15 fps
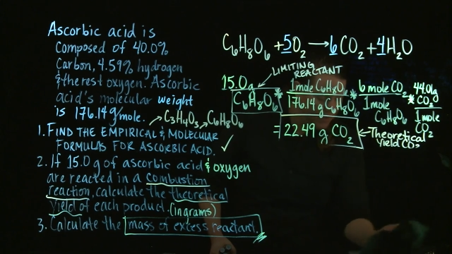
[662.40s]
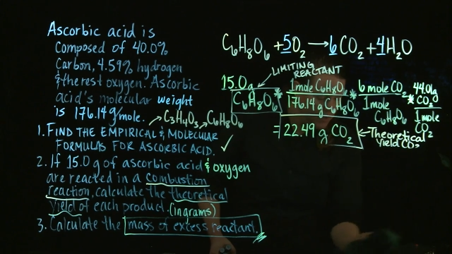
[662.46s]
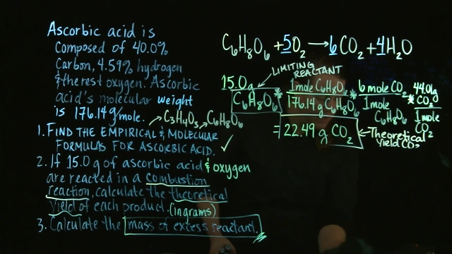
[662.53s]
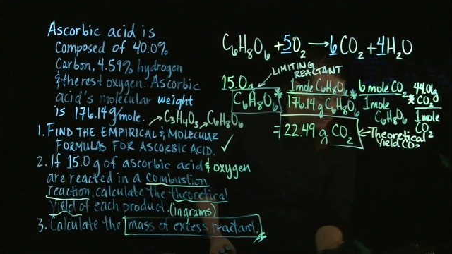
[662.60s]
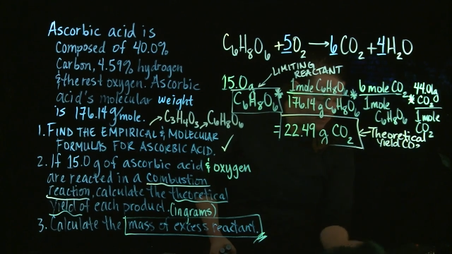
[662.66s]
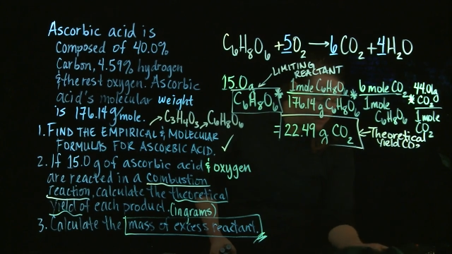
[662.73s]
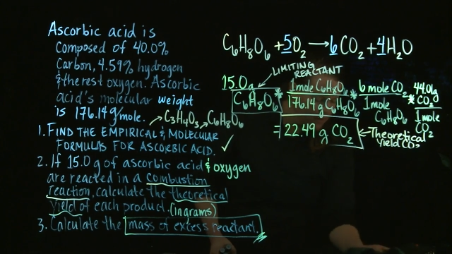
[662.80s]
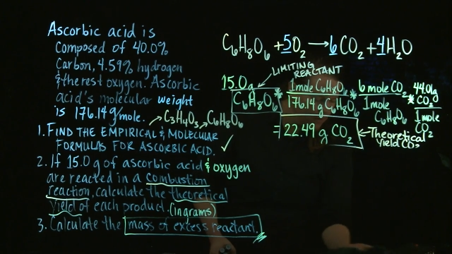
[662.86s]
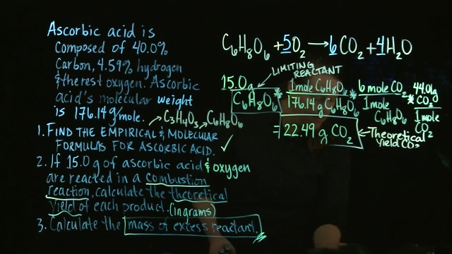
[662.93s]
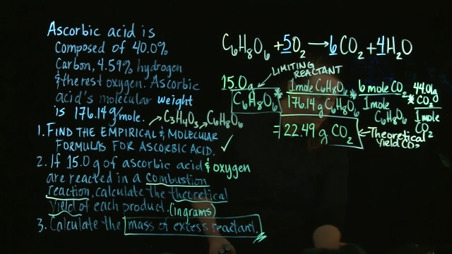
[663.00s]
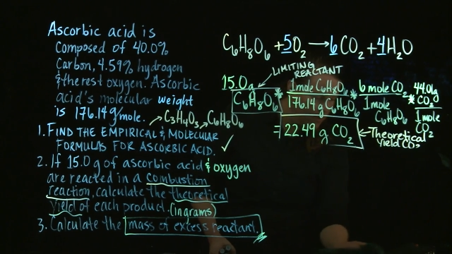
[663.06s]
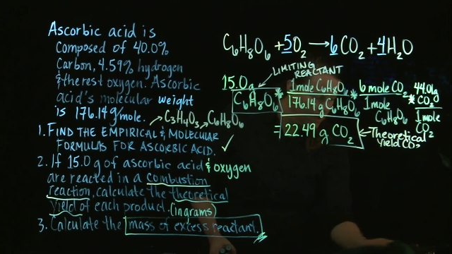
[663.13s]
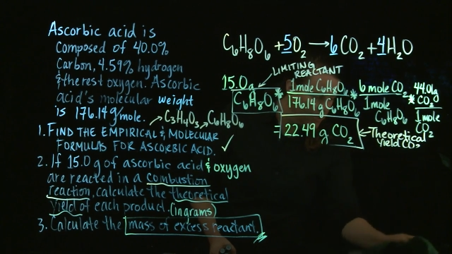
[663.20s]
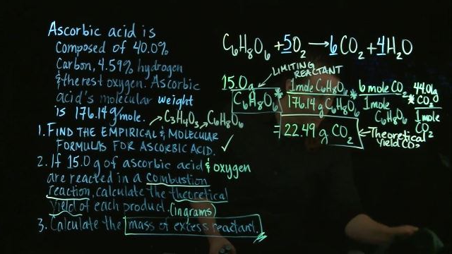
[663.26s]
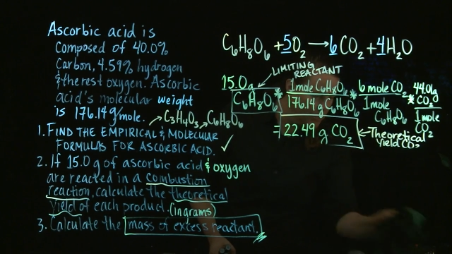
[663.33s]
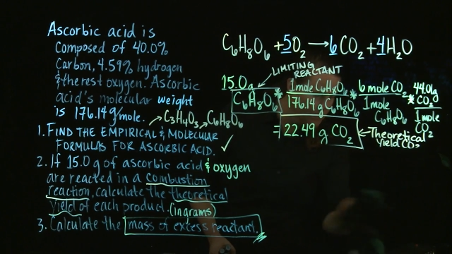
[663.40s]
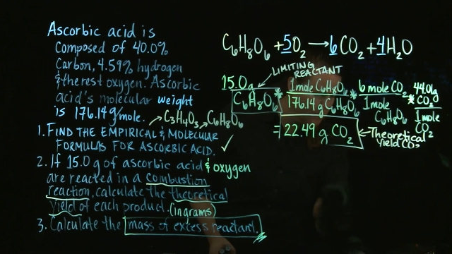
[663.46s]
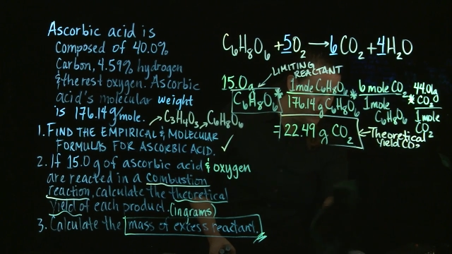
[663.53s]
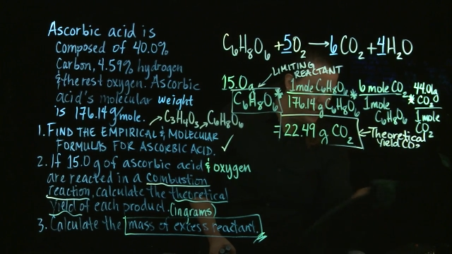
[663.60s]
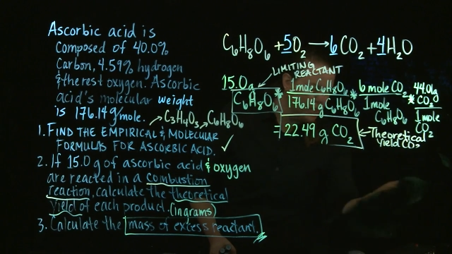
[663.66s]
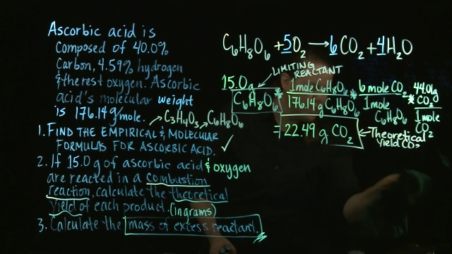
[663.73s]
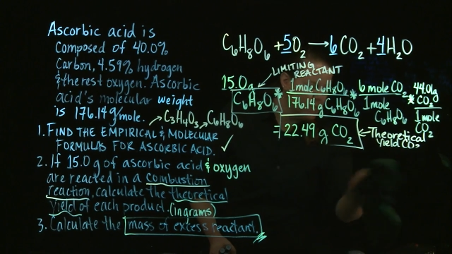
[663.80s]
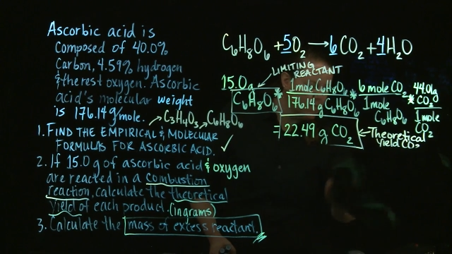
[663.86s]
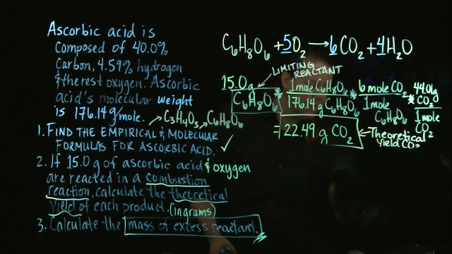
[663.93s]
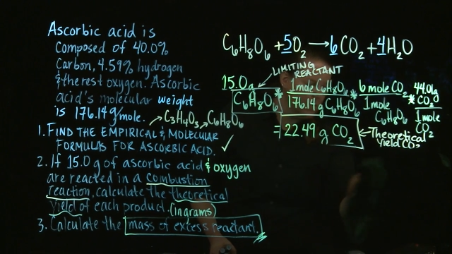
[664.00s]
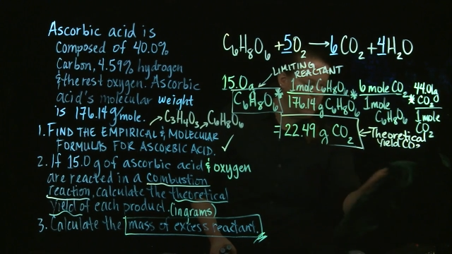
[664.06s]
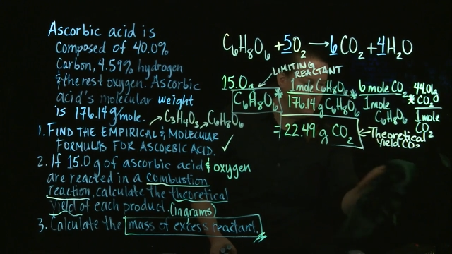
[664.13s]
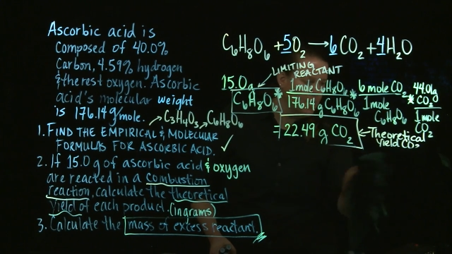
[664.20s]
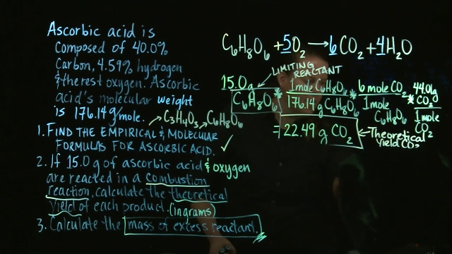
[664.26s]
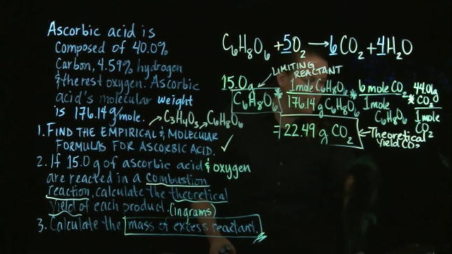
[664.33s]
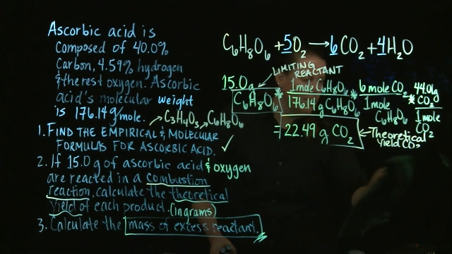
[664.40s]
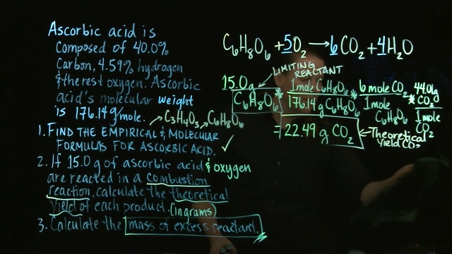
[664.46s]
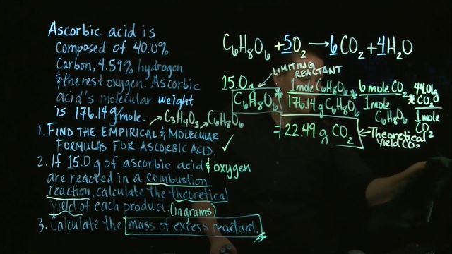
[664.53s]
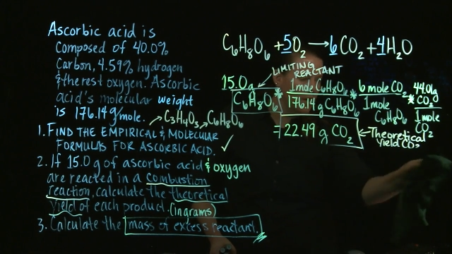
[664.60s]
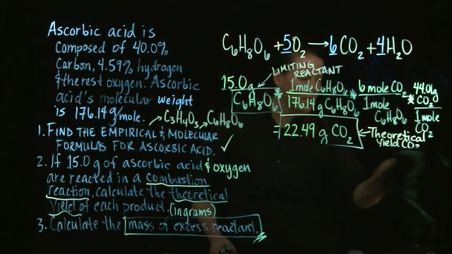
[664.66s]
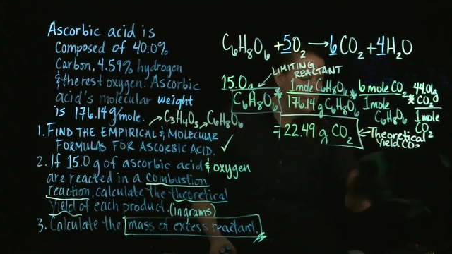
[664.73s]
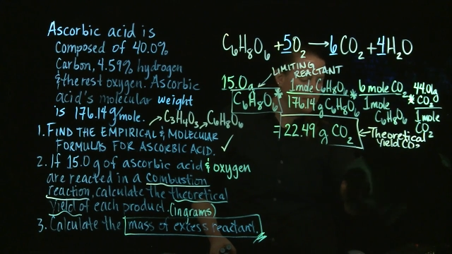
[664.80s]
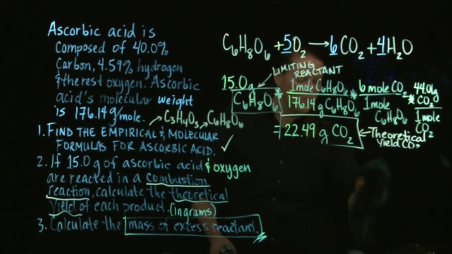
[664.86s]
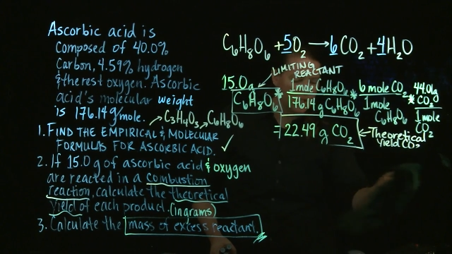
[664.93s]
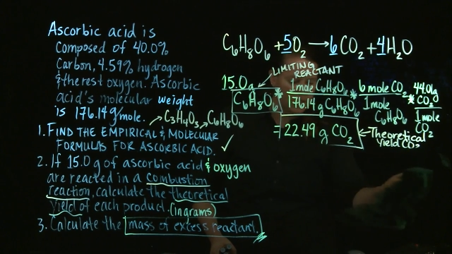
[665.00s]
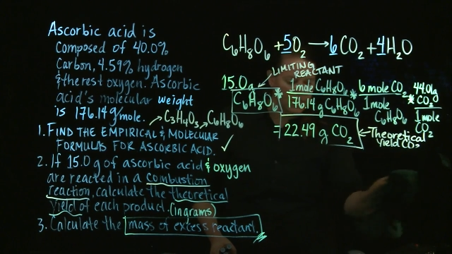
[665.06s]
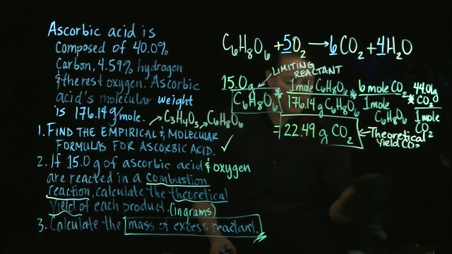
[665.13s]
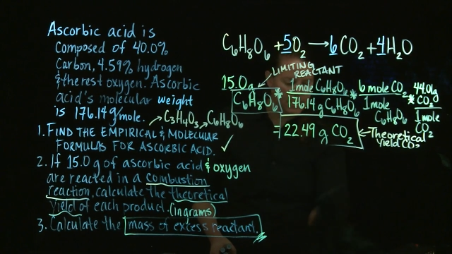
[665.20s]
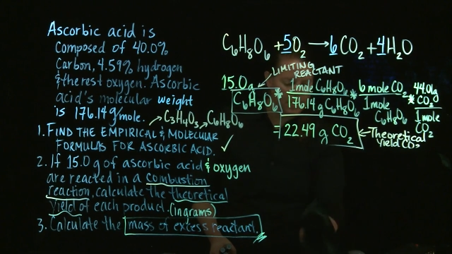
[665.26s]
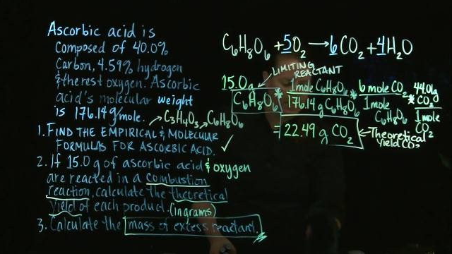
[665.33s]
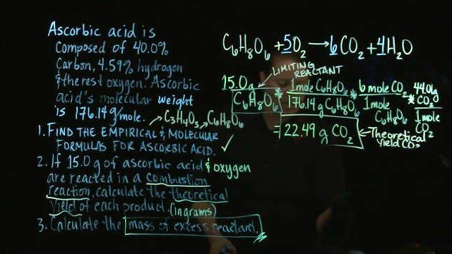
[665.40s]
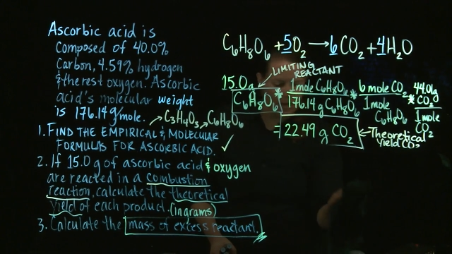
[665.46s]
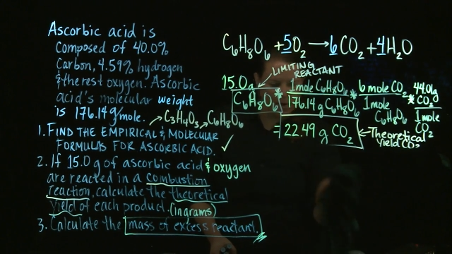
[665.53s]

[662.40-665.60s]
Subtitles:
Nobody's mouth can be seen.